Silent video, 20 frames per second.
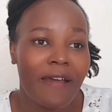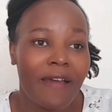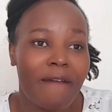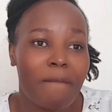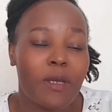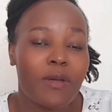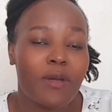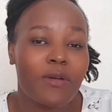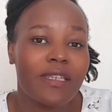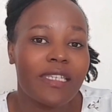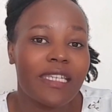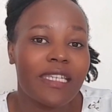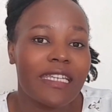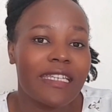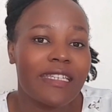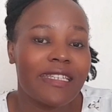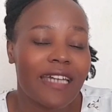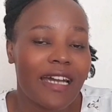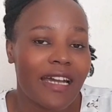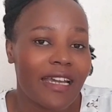because
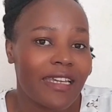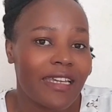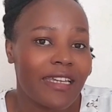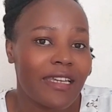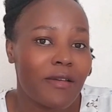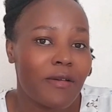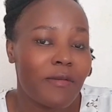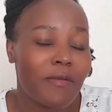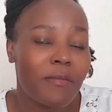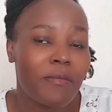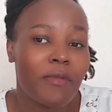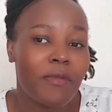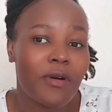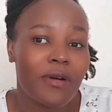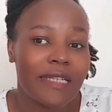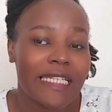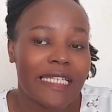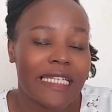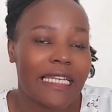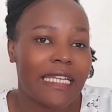in Turkey,
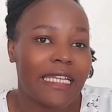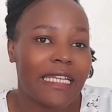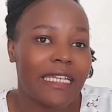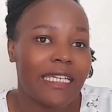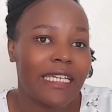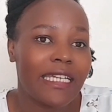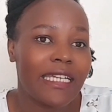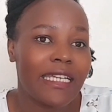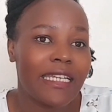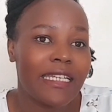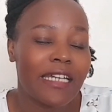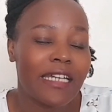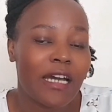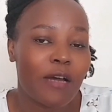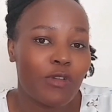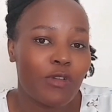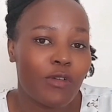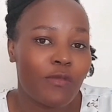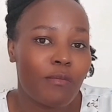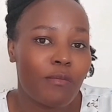mostly in
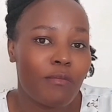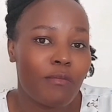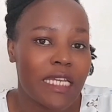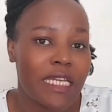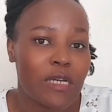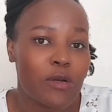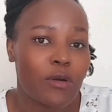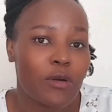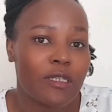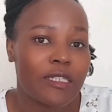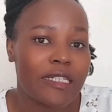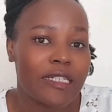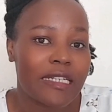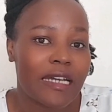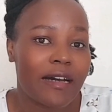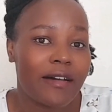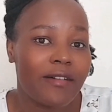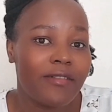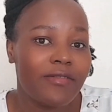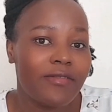terms of medical
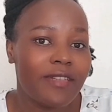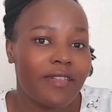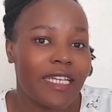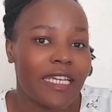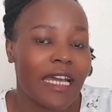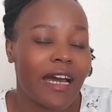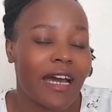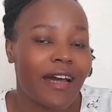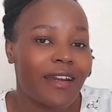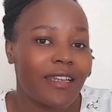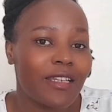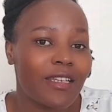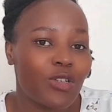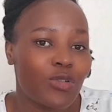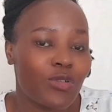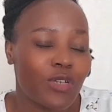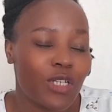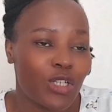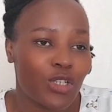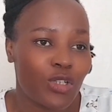staff, there are
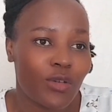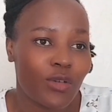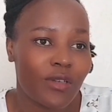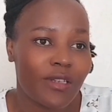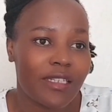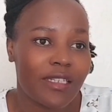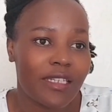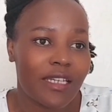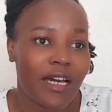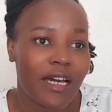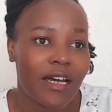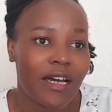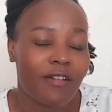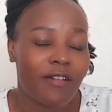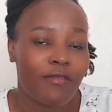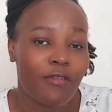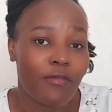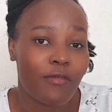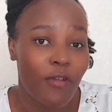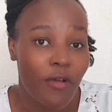restrictions
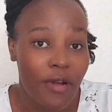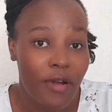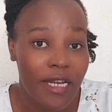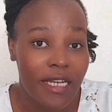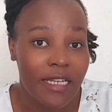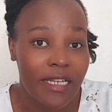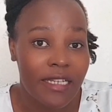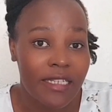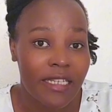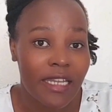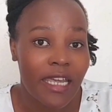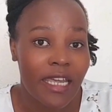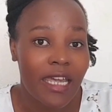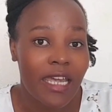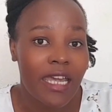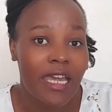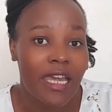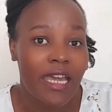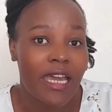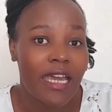for foreigners.
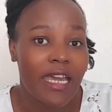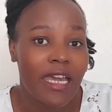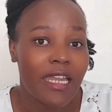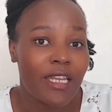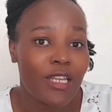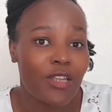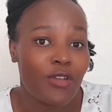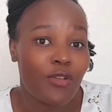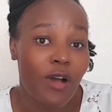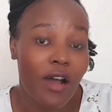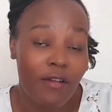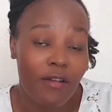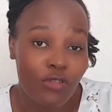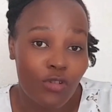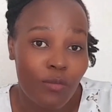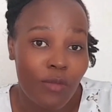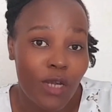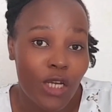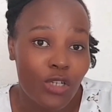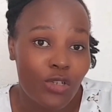And you have
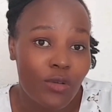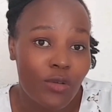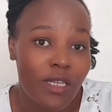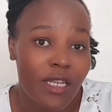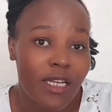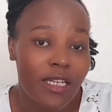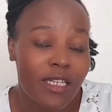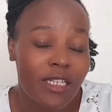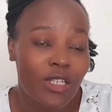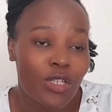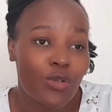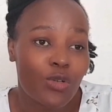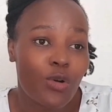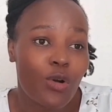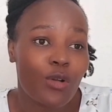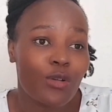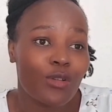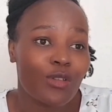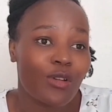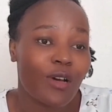to make sure that you
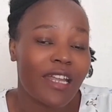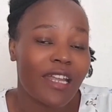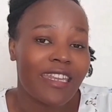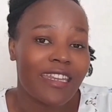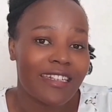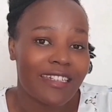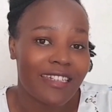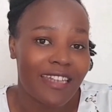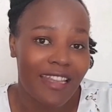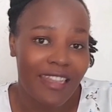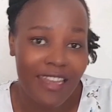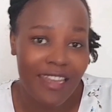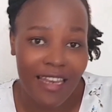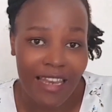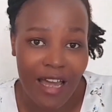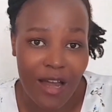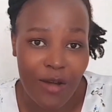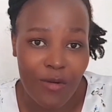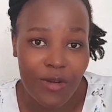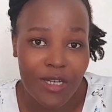also understand the
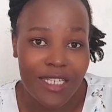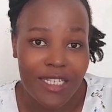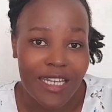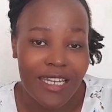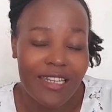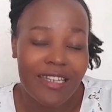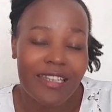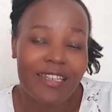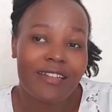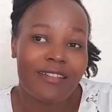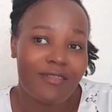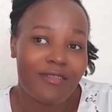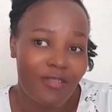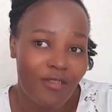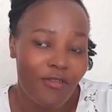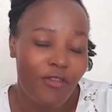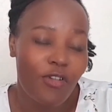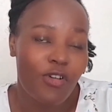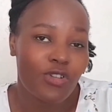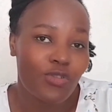language. And
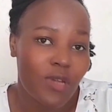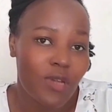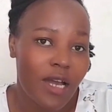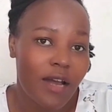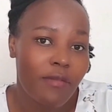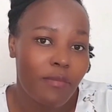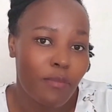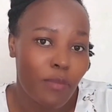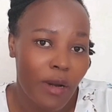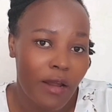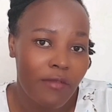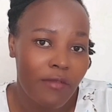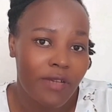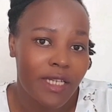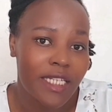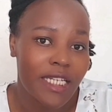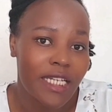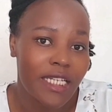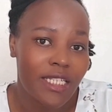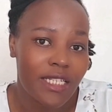of course, we have
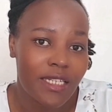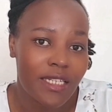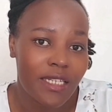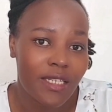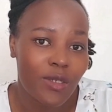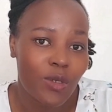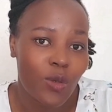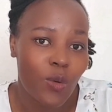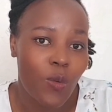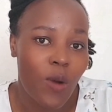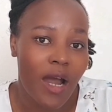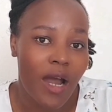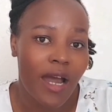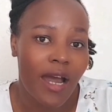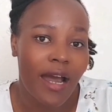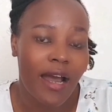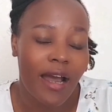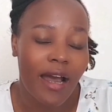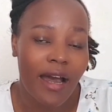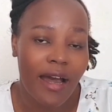private agencies who are
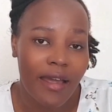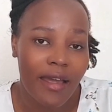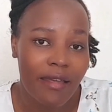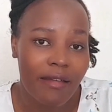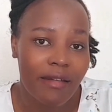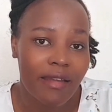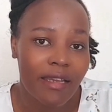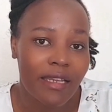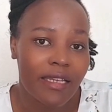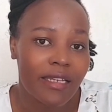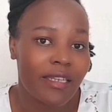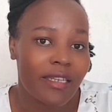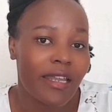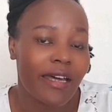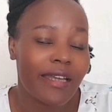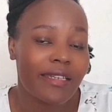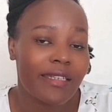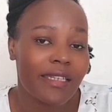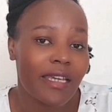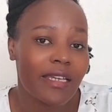hiring in
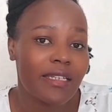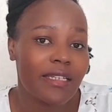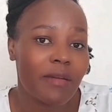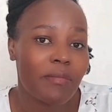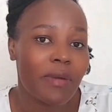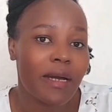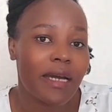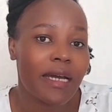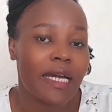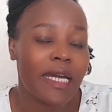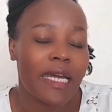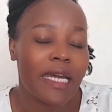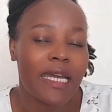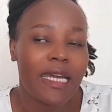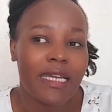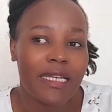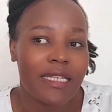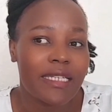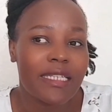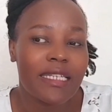that sector, but
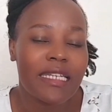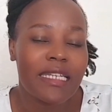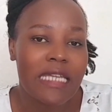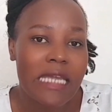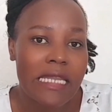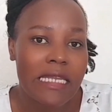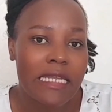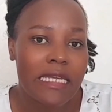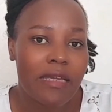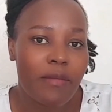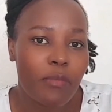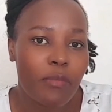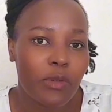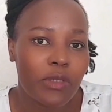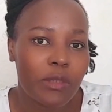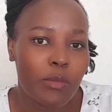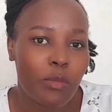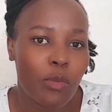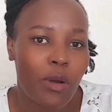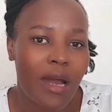it's nearly
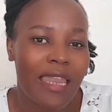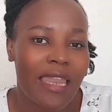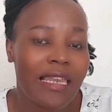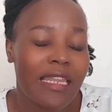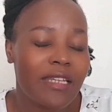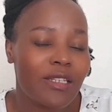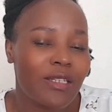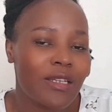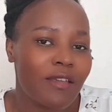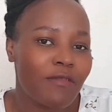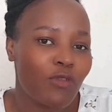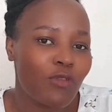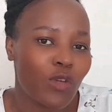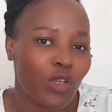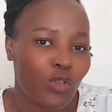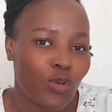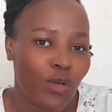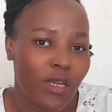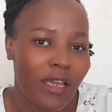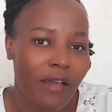impossible, unless if
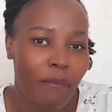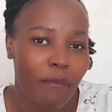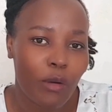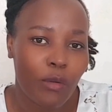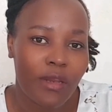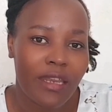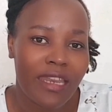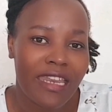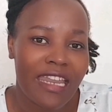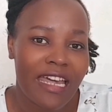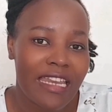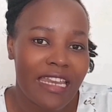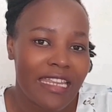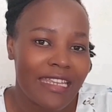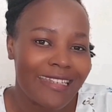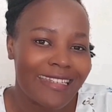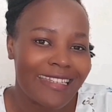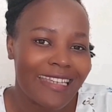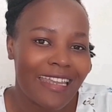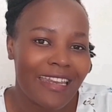you're talking about
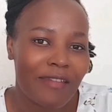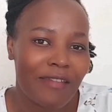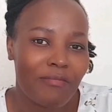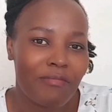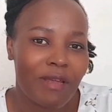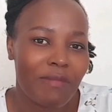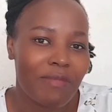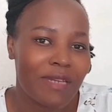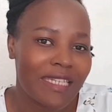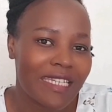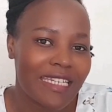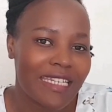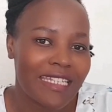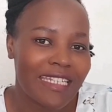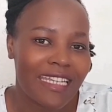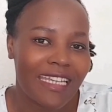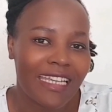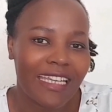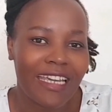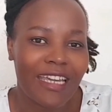nannies and
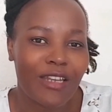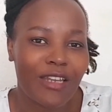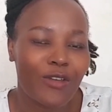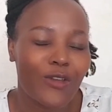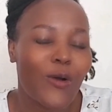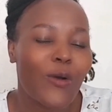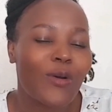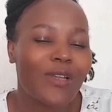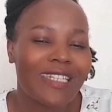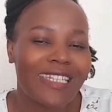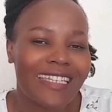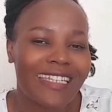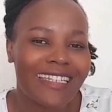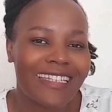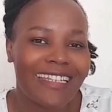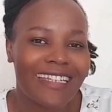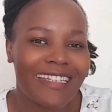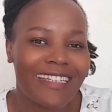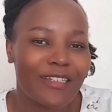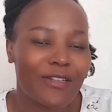babysitting and dog
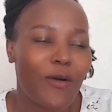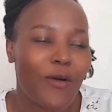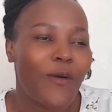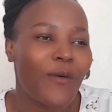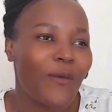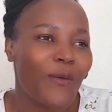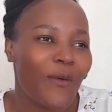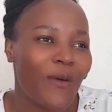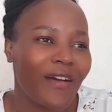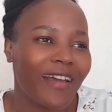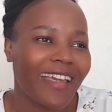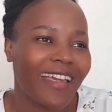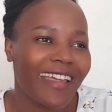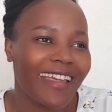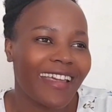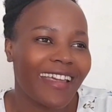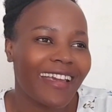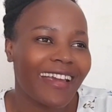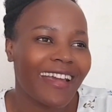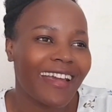sitting, dog
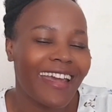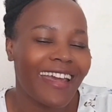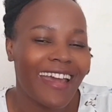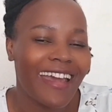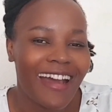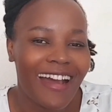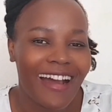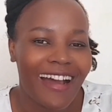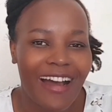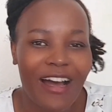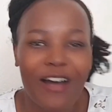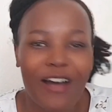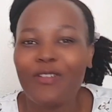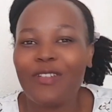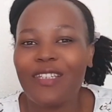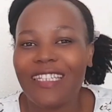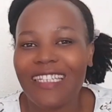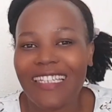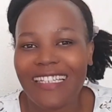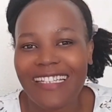walking,
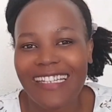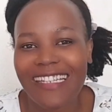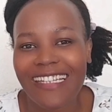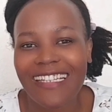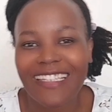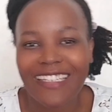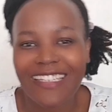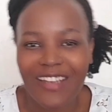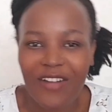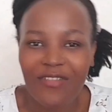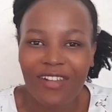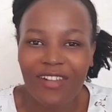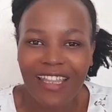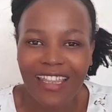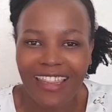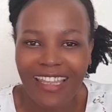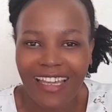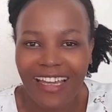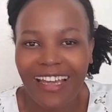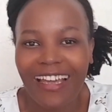house sitting, stuff
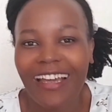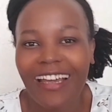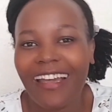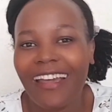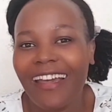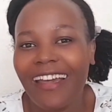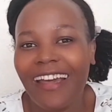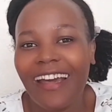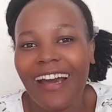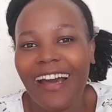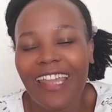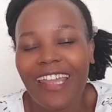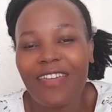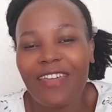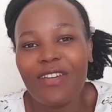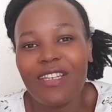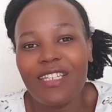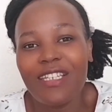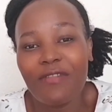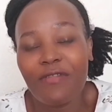like that.
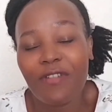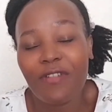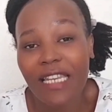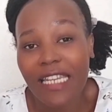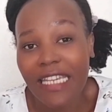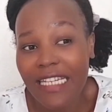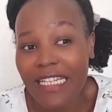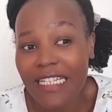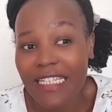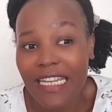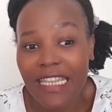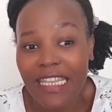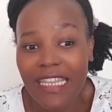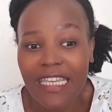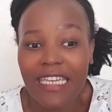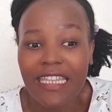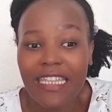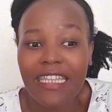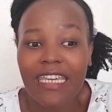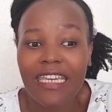Otherwise, for ladies, I
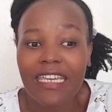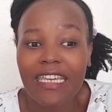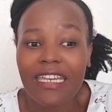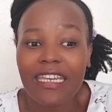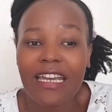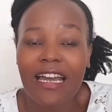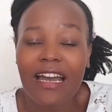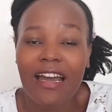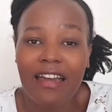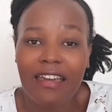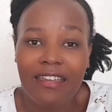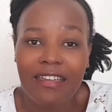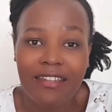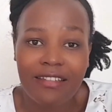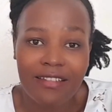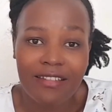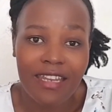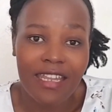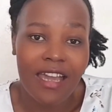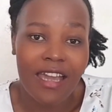think
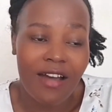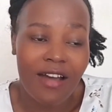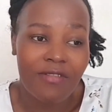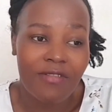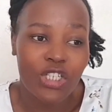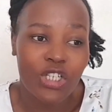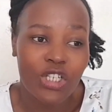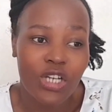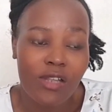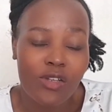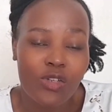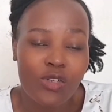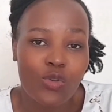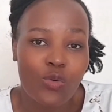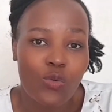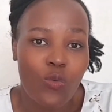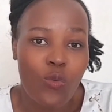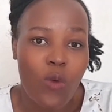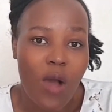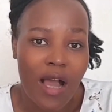they have a chance
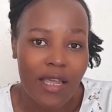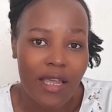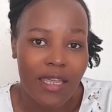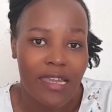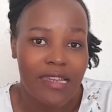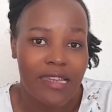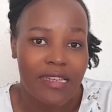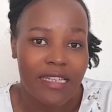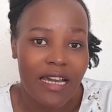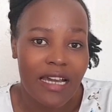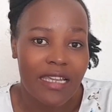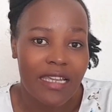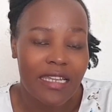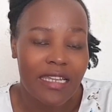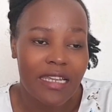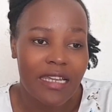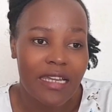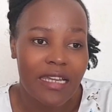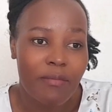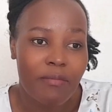to work in
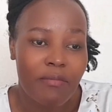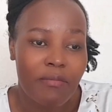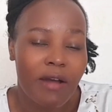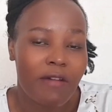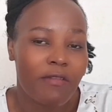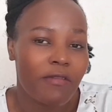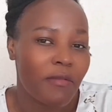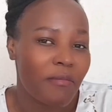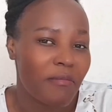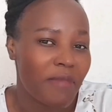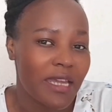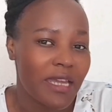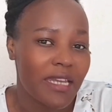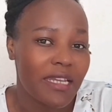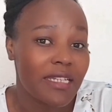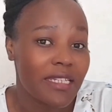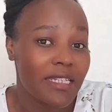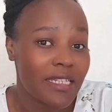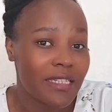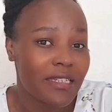Turkey, but for men,
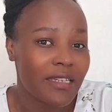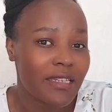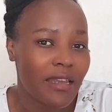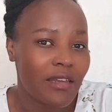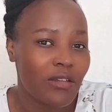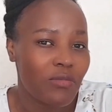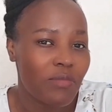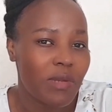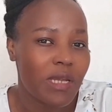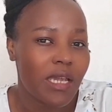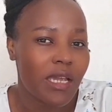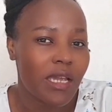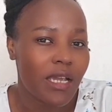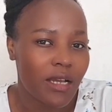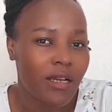it's a little bit